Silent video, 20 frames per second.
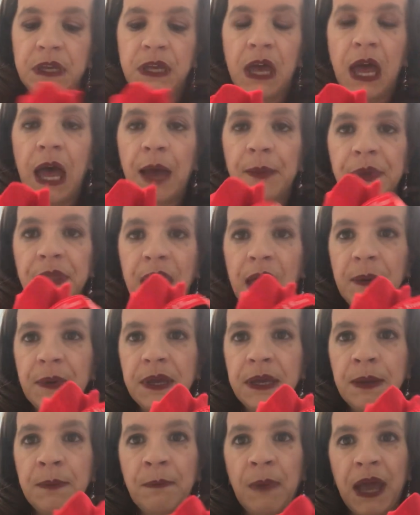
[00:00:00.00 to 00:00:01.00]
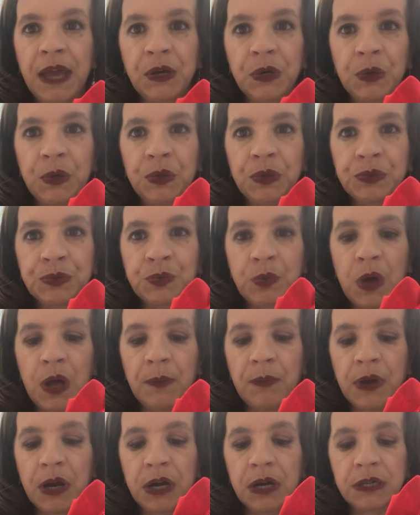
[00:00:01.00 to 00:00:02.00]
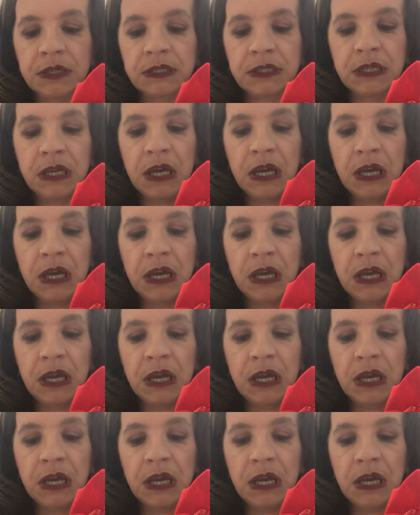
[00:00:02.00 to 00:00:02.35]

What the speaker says: Hobby Lobby, Michael's, Walmart.